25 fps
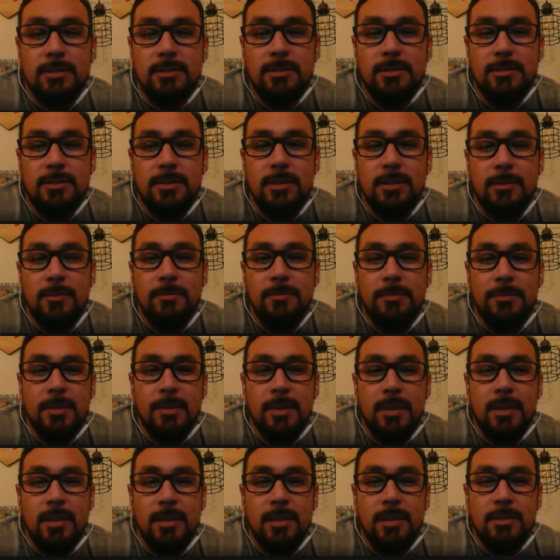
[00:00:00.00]
So
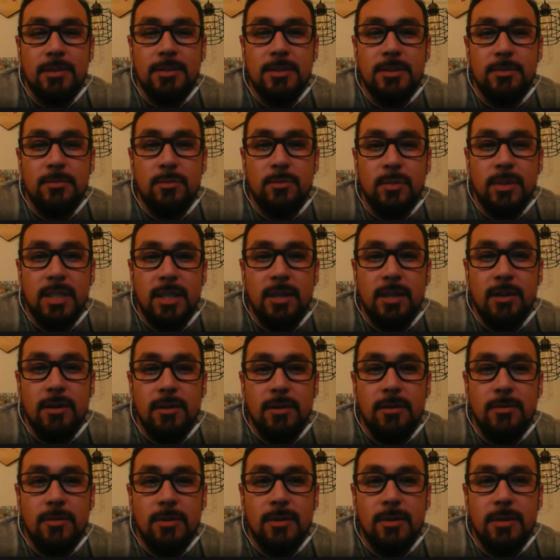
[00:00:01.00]
here's a really hard
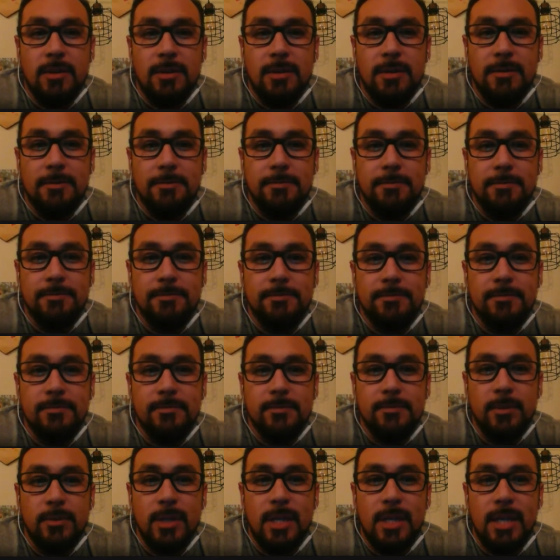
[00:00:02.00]
word.
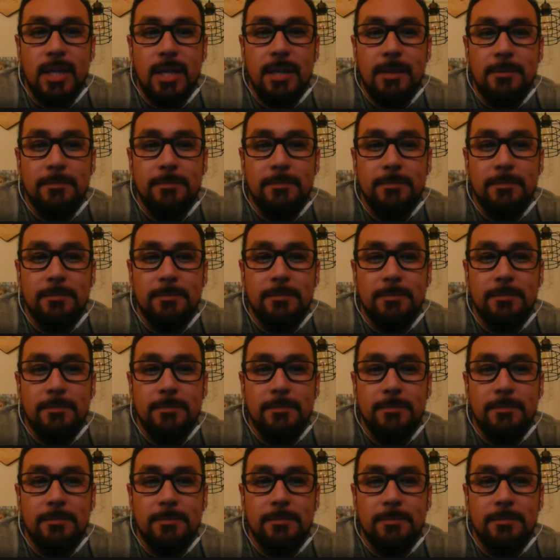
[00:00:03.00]
Ready?